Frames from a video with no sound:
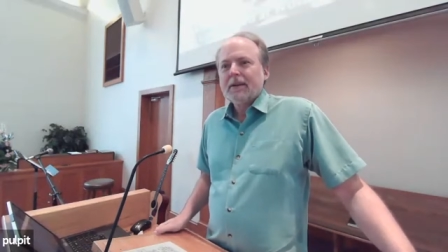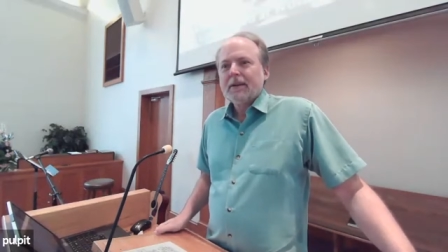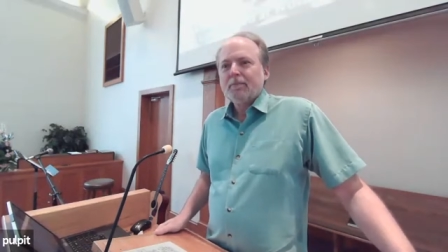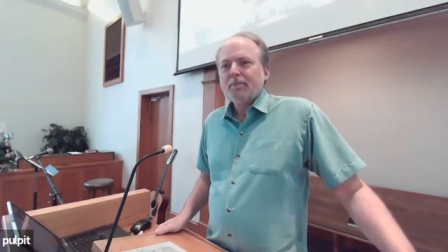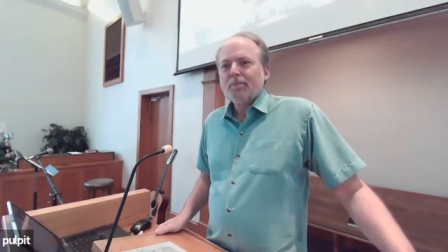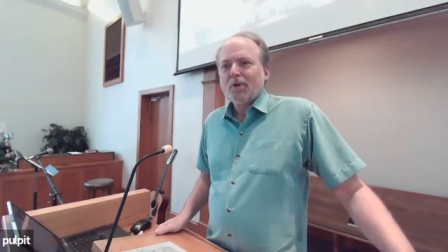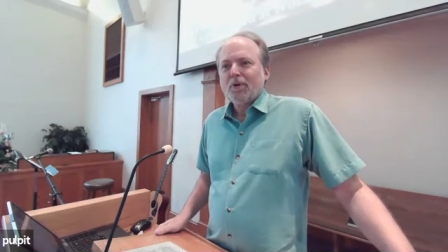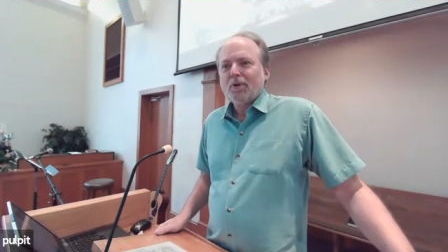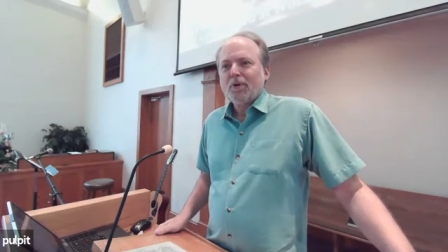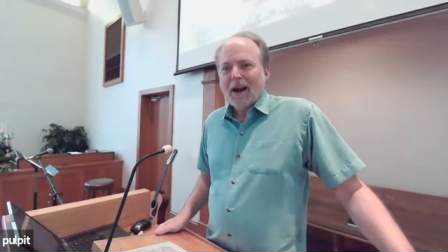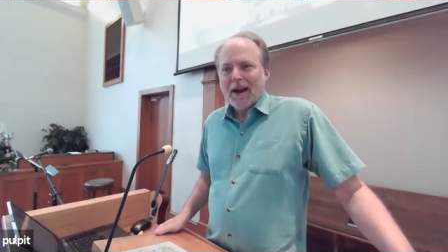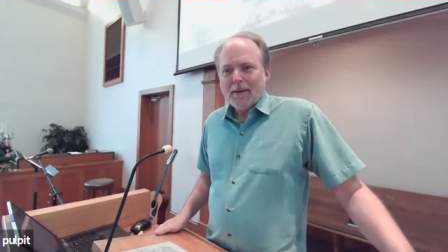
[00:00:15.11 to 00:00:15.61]

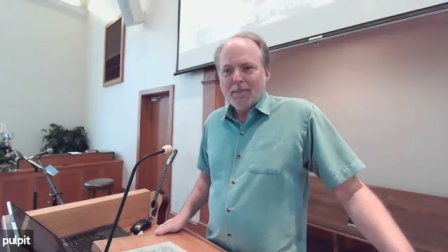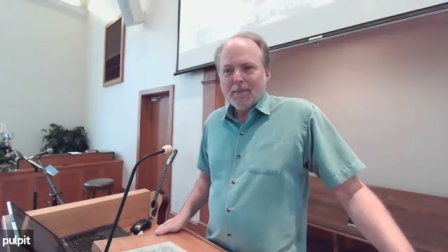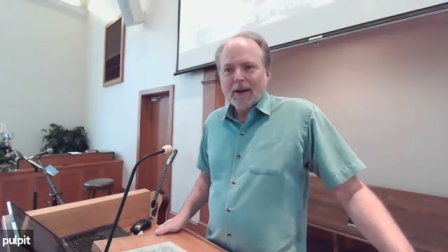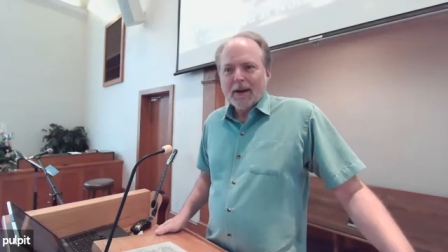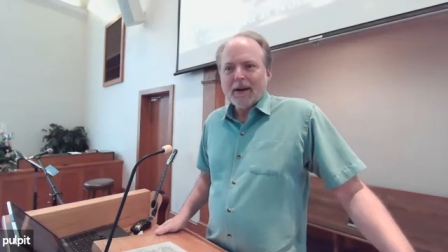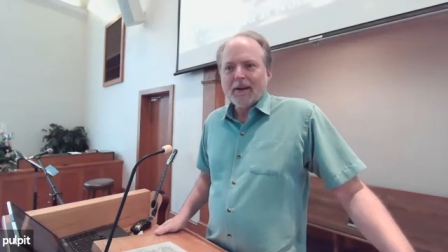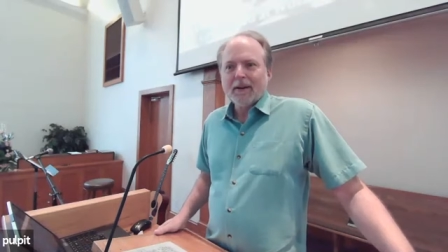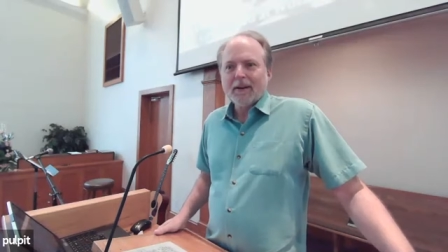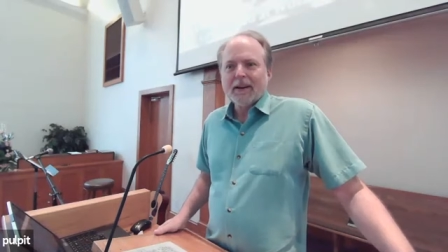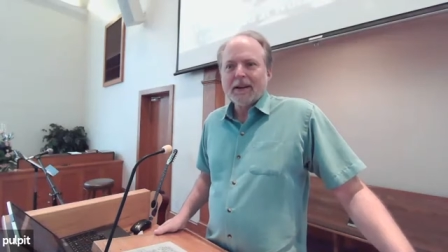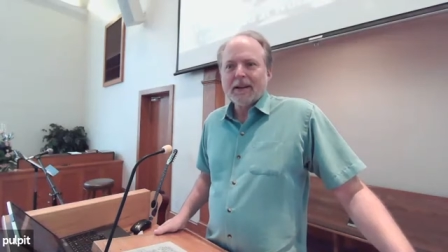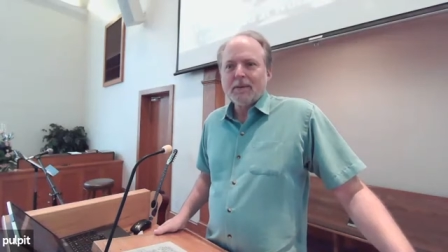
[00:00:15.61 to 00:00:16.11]

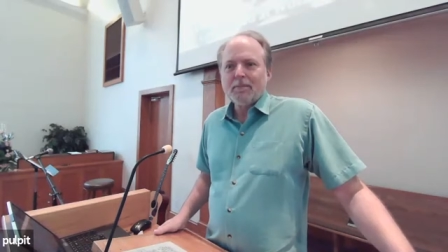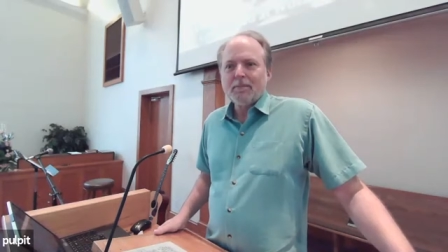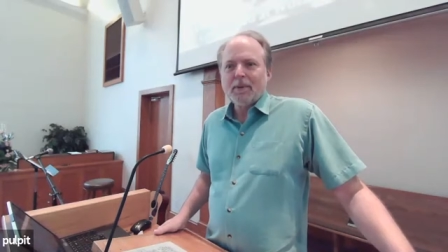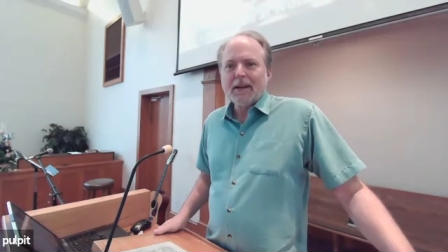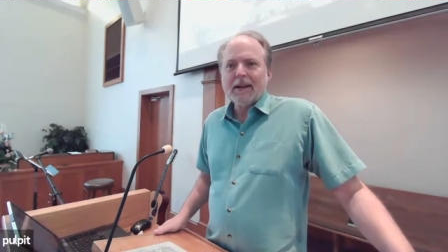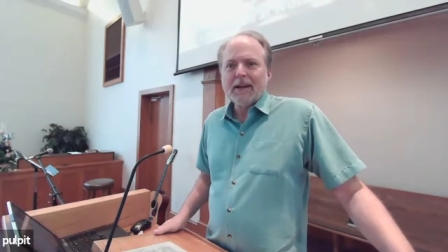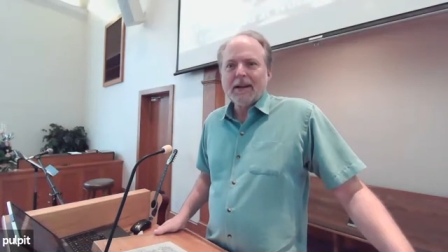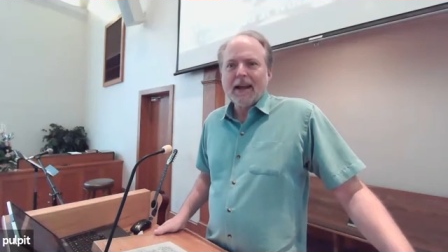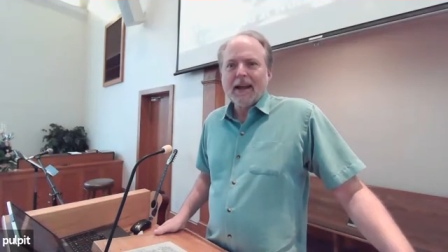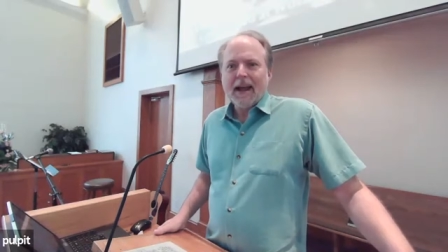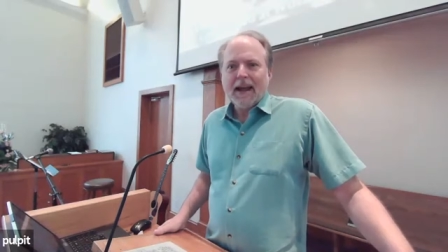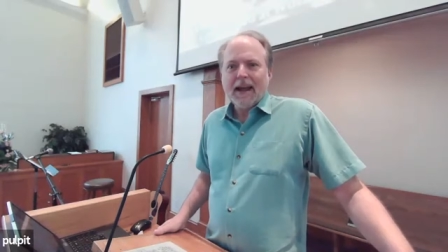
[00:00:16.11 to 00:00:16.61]
primarily been
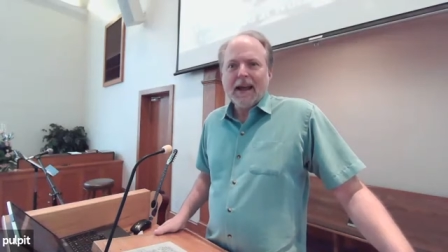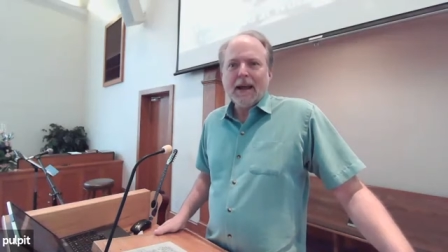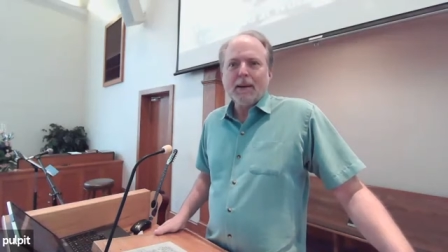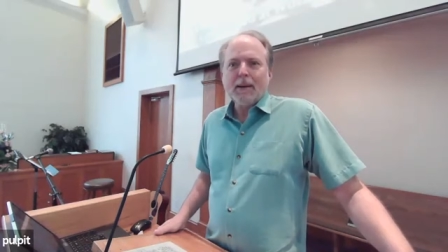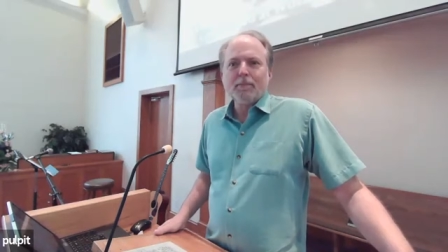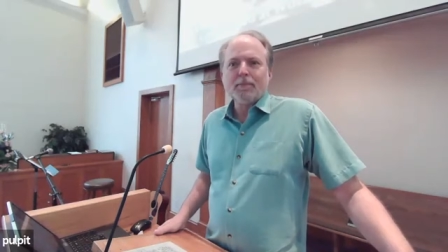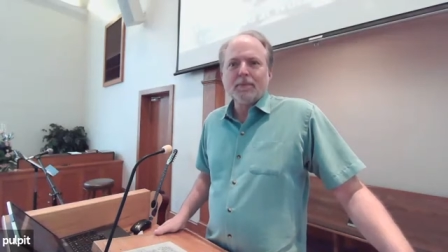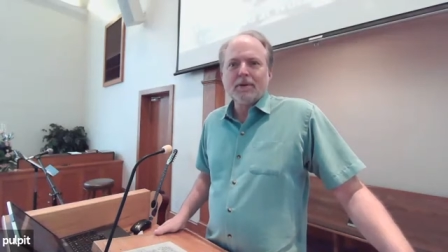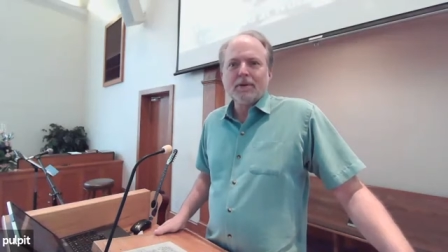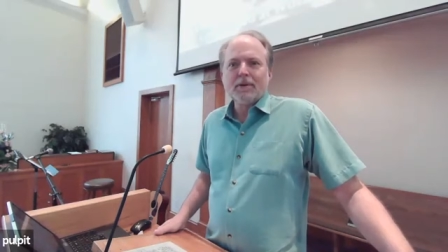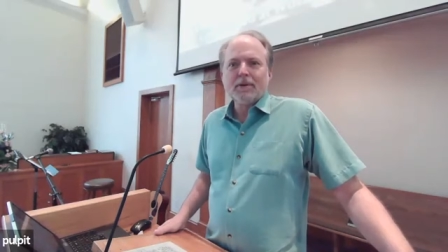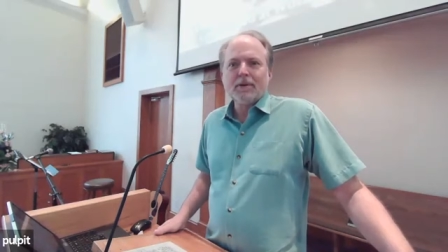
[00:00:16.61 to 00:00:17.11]

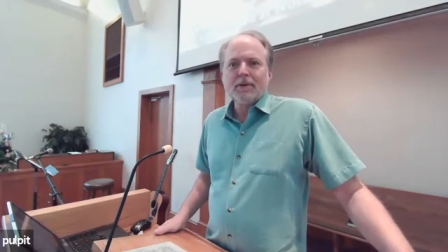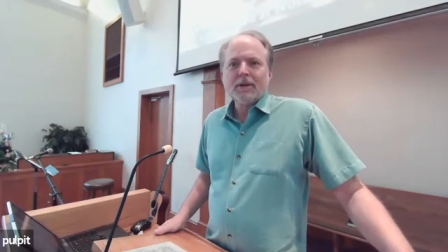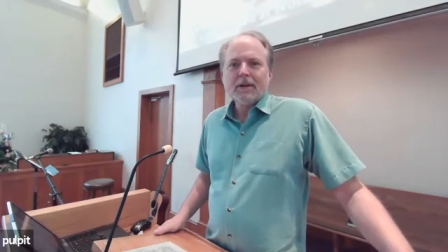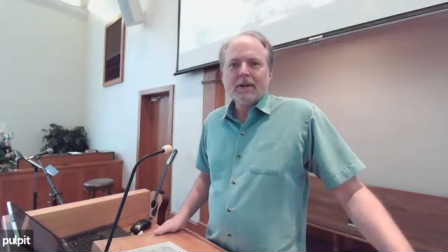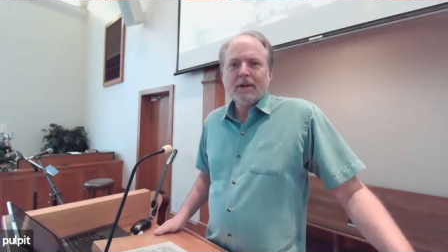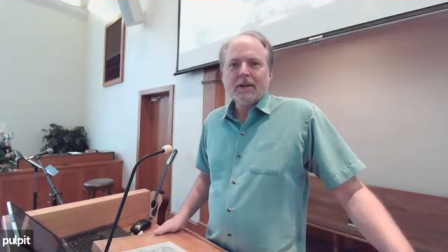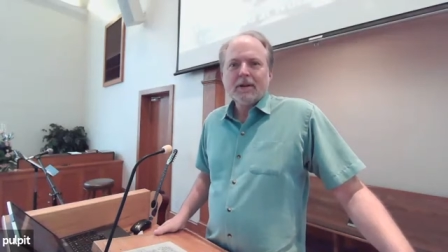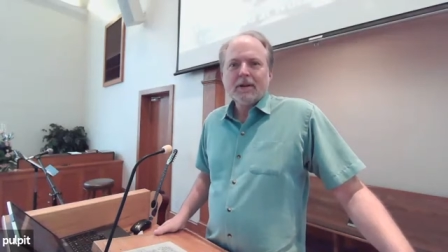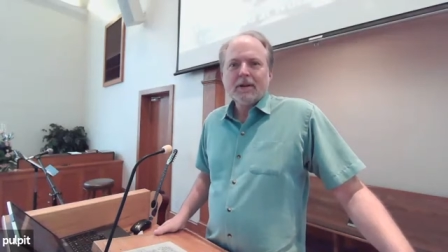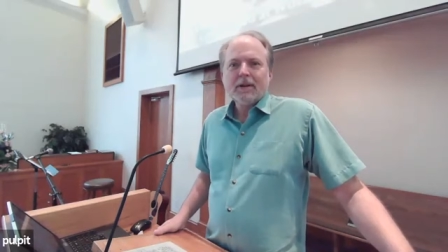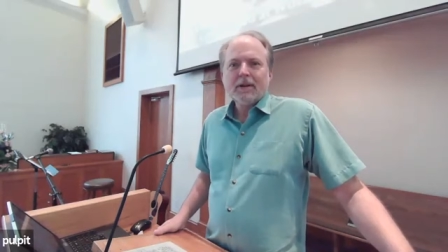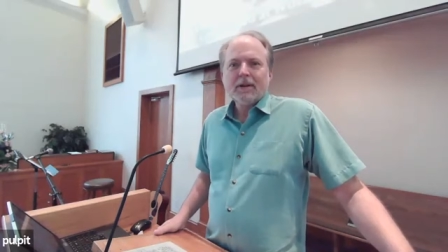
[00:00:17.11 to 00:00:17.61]
aimed
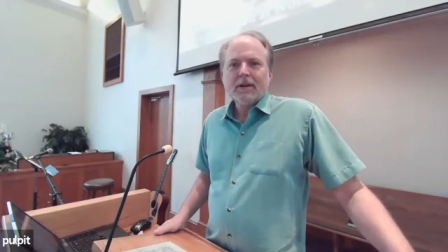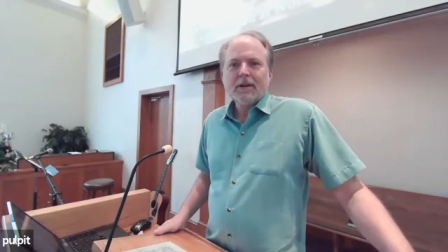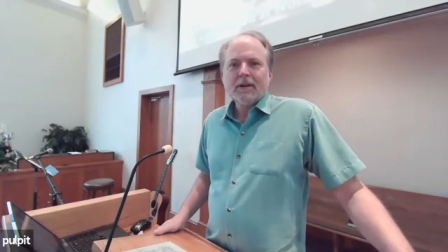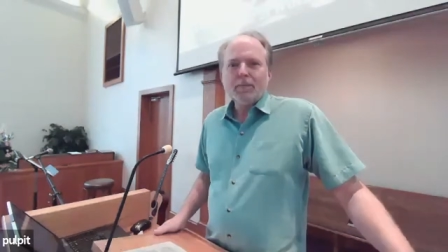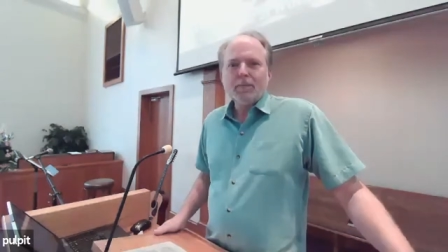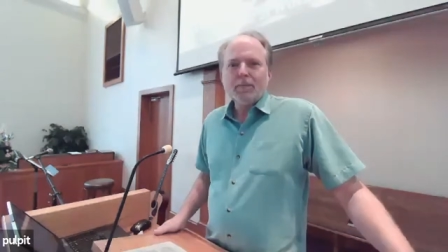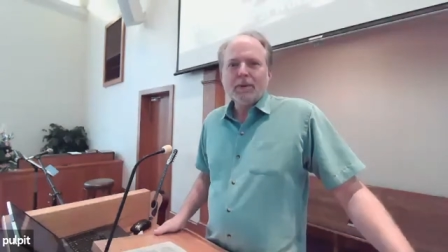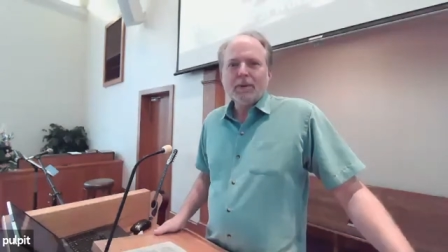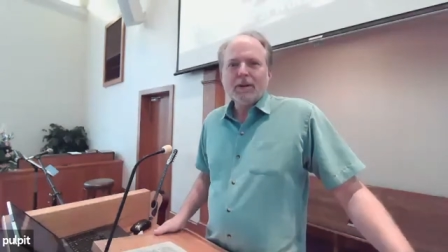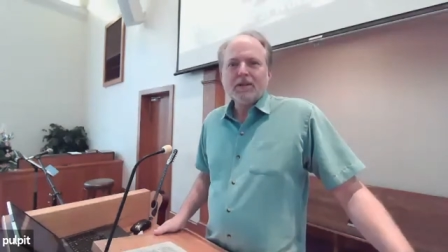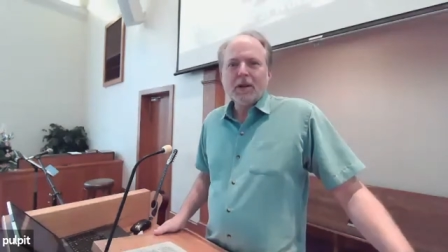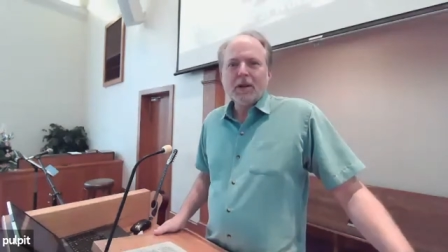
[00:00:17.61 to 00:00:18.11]
to be
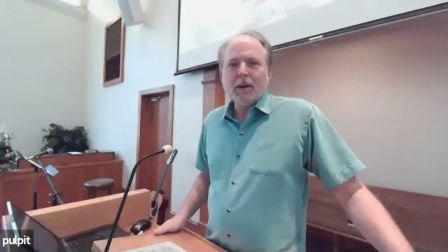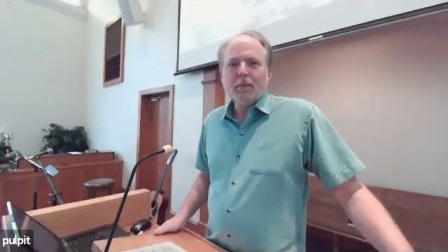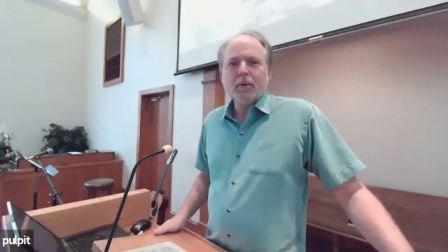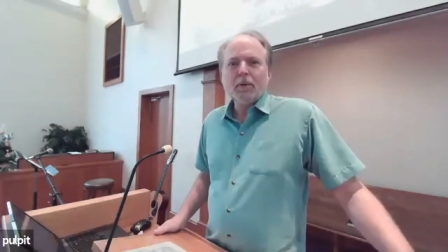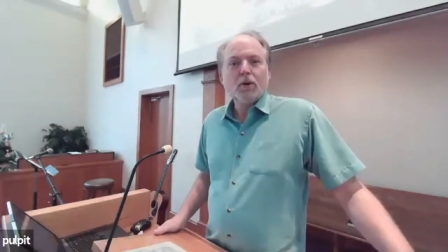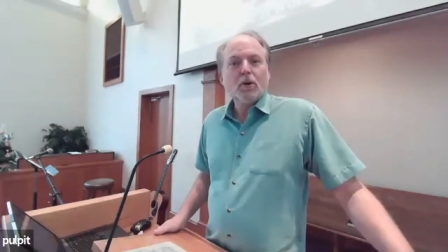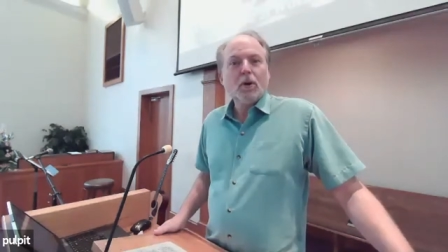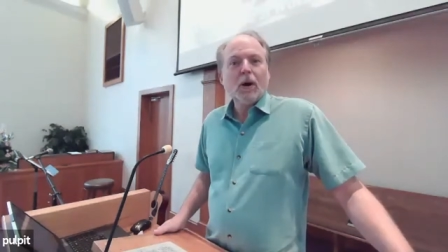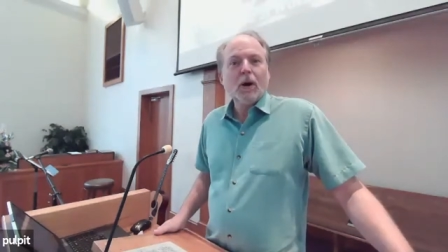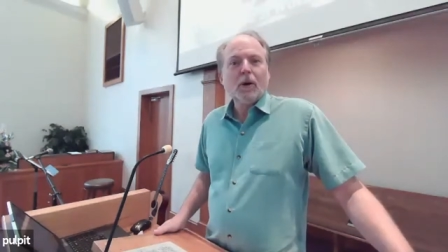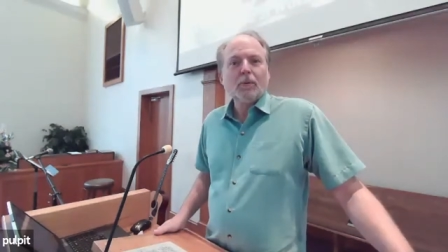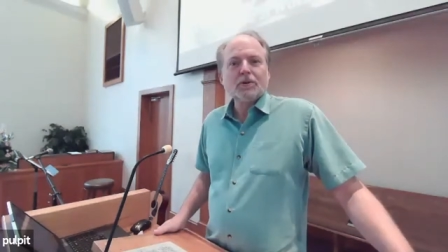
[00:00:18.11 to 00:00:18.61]
someone who
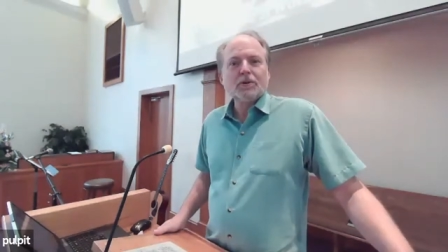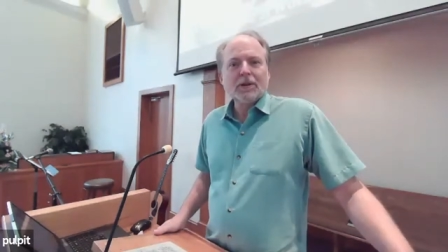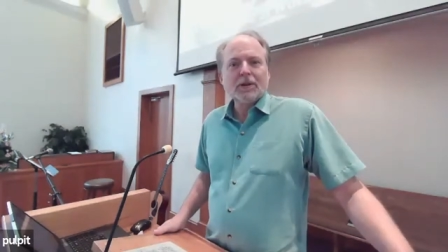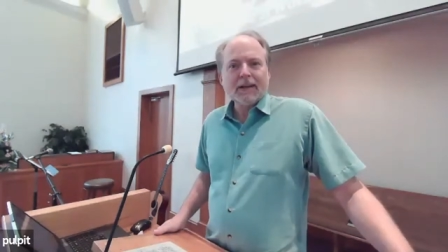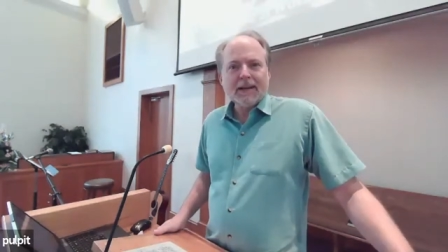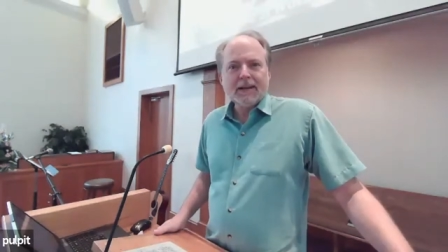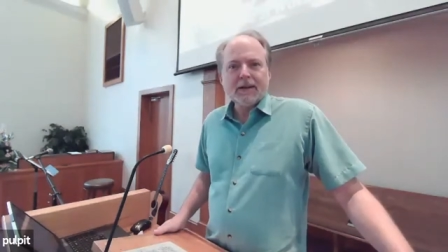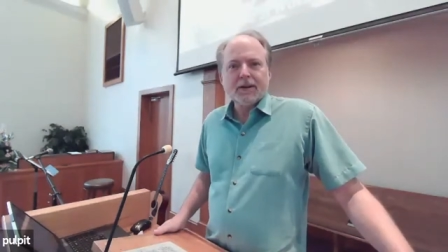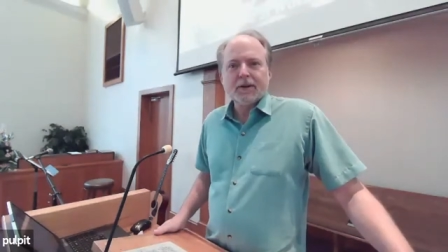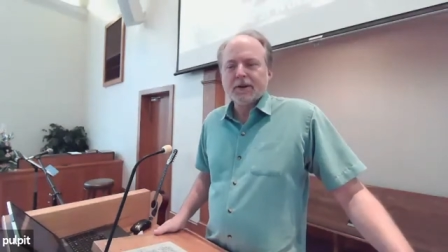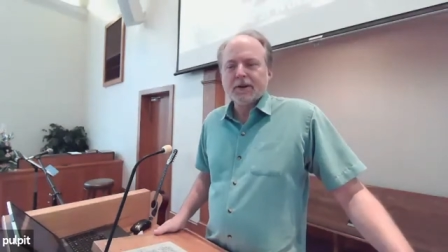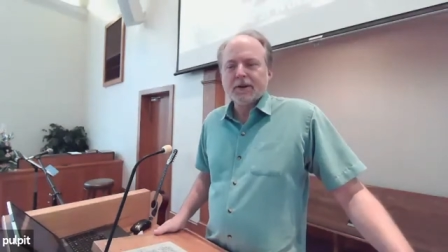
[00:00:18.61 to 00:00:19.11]
helps
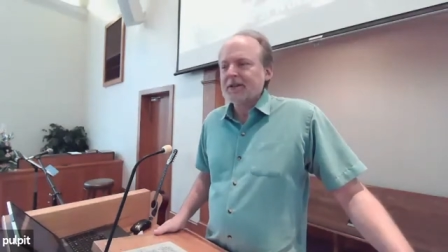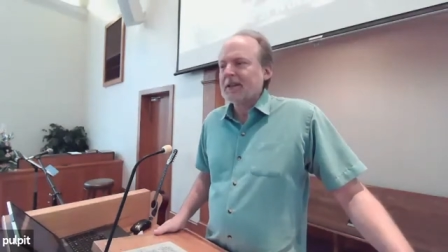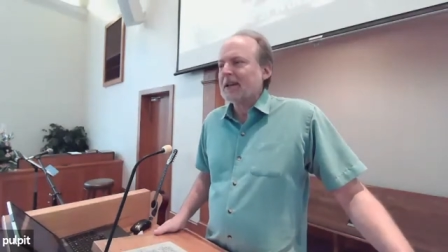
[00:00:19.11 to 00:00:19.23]
leaders.